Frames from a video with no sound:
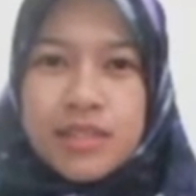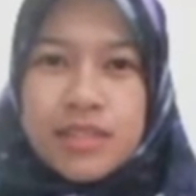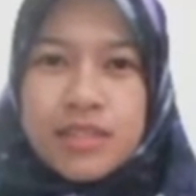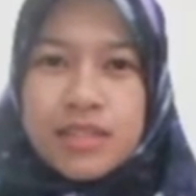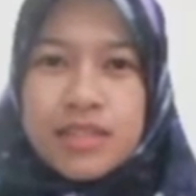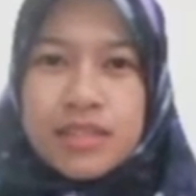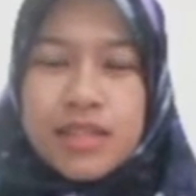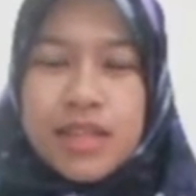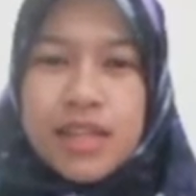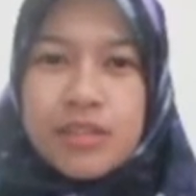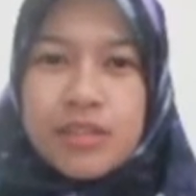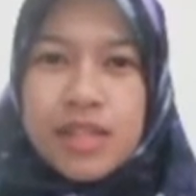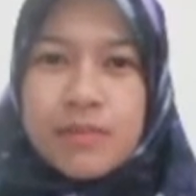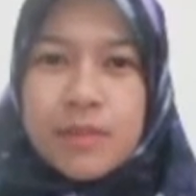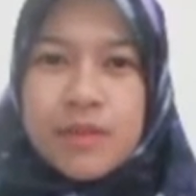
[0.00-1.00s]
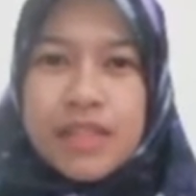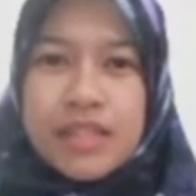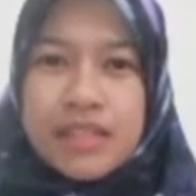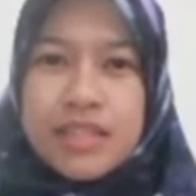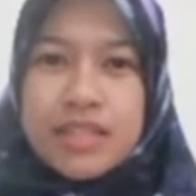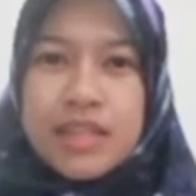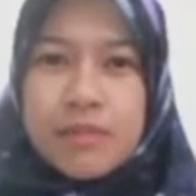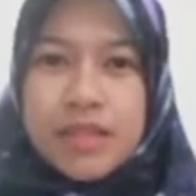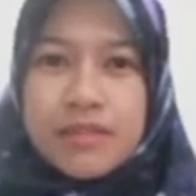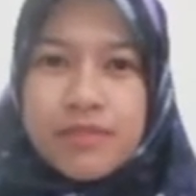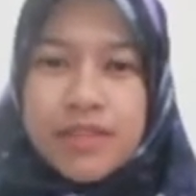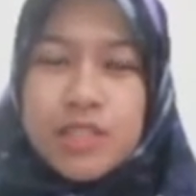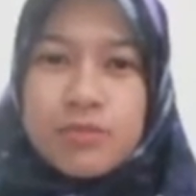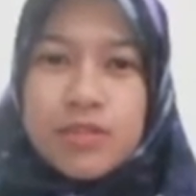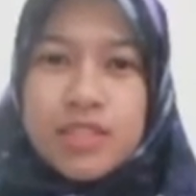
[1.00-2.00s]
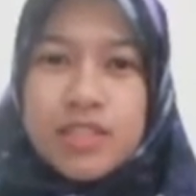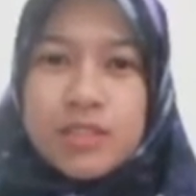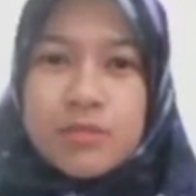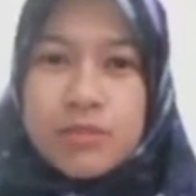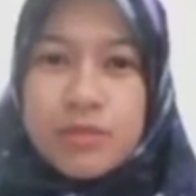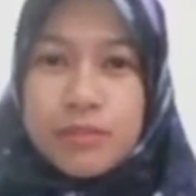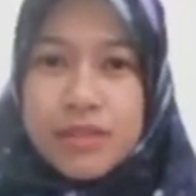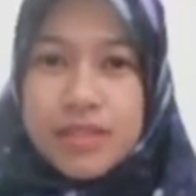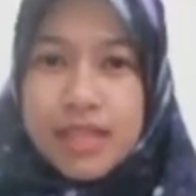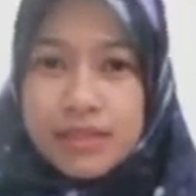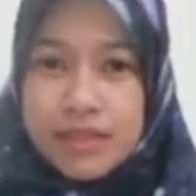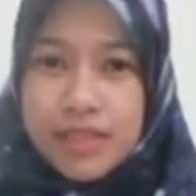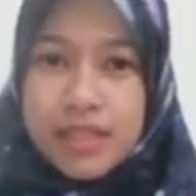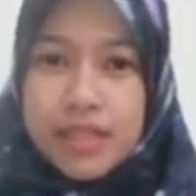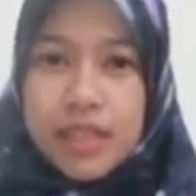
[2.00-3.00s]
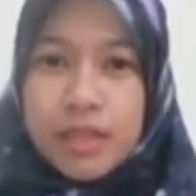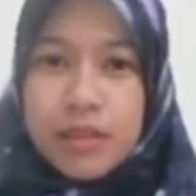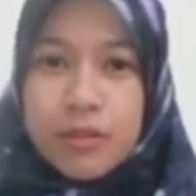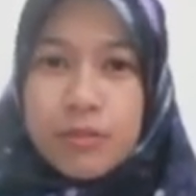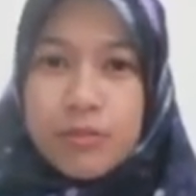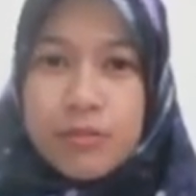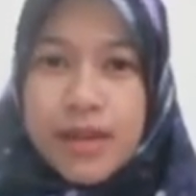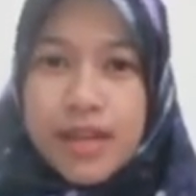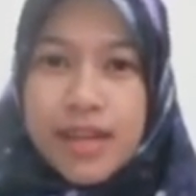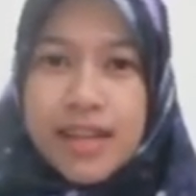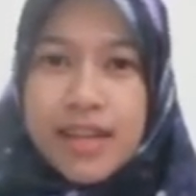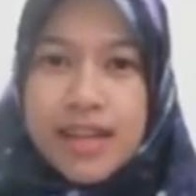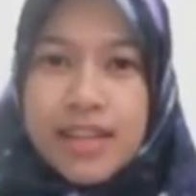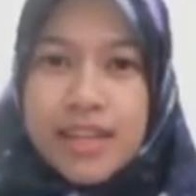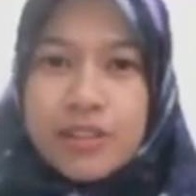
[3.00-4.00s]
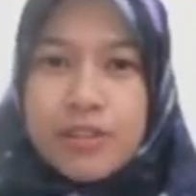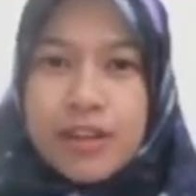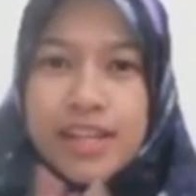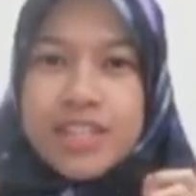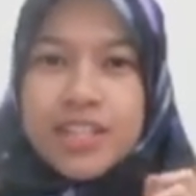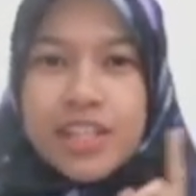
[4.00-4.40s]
which is IIUM Advantage and Benefits, which will be presented by NURAINI